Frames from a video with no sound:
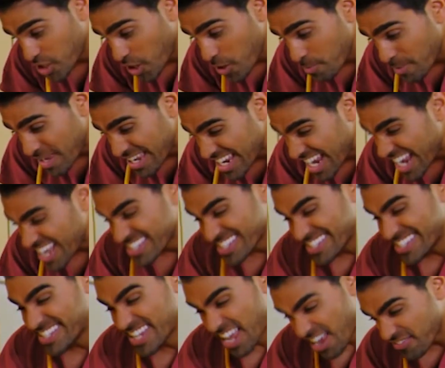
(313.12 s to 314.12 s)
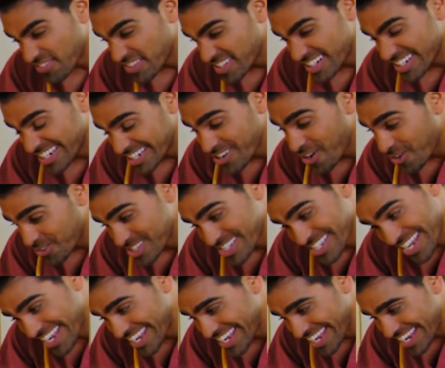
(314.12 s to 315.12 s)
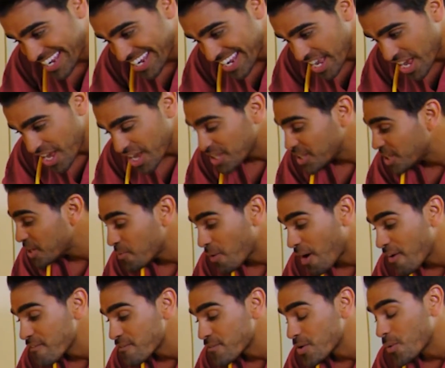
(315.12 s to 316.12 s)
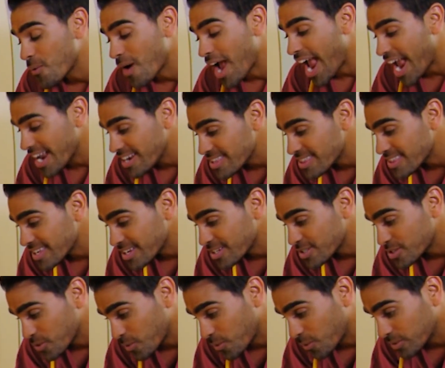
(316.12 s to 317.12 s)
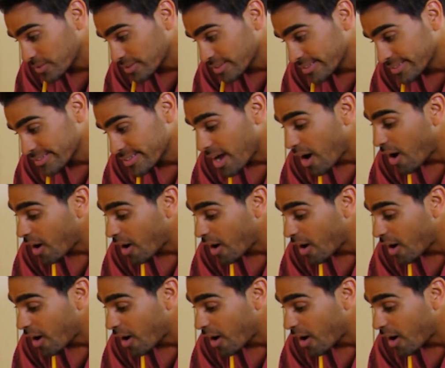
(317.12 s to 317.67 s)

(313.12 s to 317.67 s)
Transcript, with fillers: Jobi, it's definitely not sticky. Ah. you won't feel anything at all. Ah.